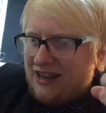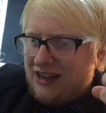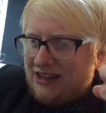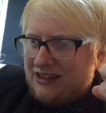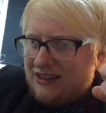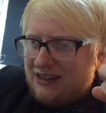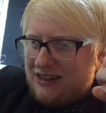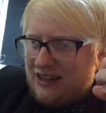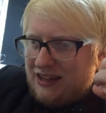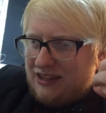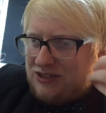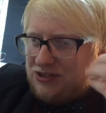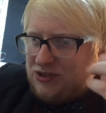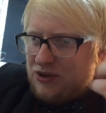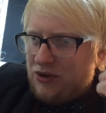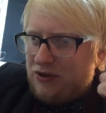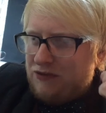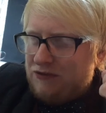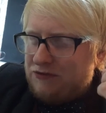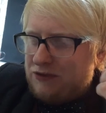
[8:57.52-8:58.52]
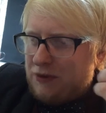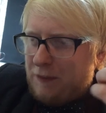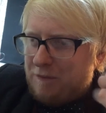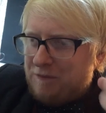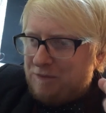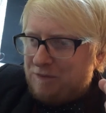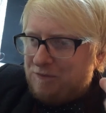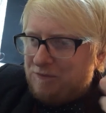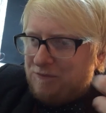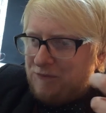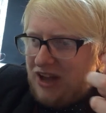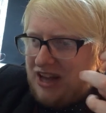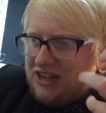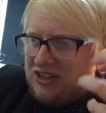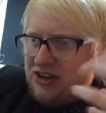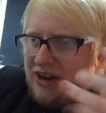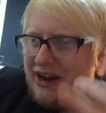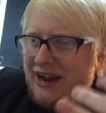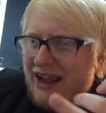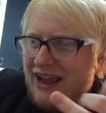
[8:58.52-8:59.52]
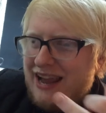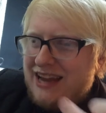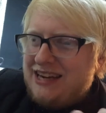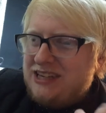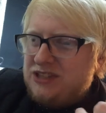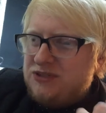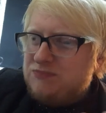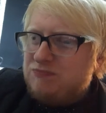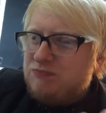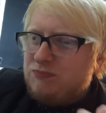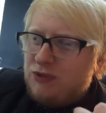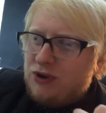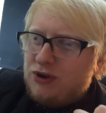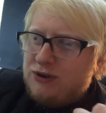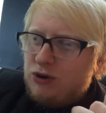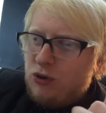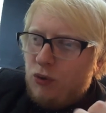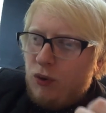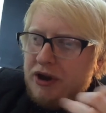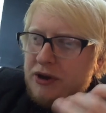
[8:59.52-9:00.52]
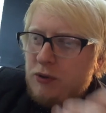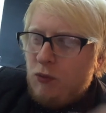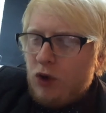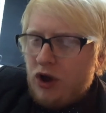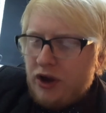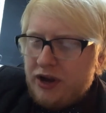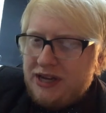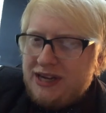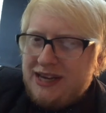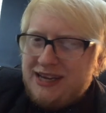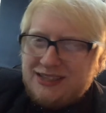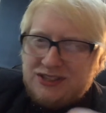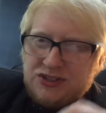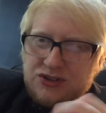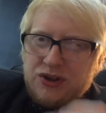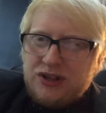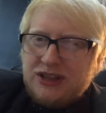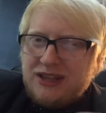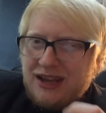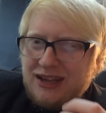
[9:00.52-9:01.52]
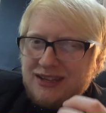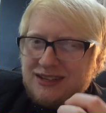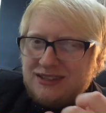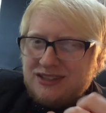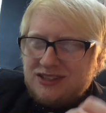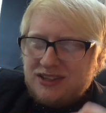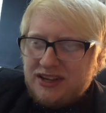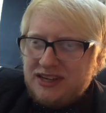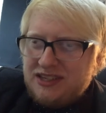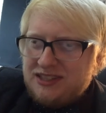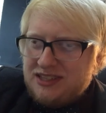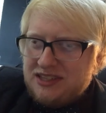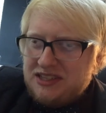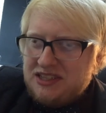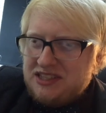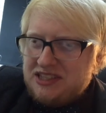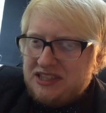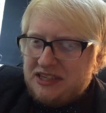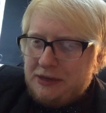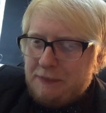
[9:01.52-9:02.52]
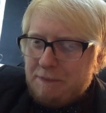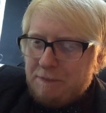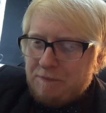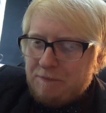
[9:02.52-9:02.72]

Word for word: that like sort of, I don't know, it is quite winey. It's got that slight acidity,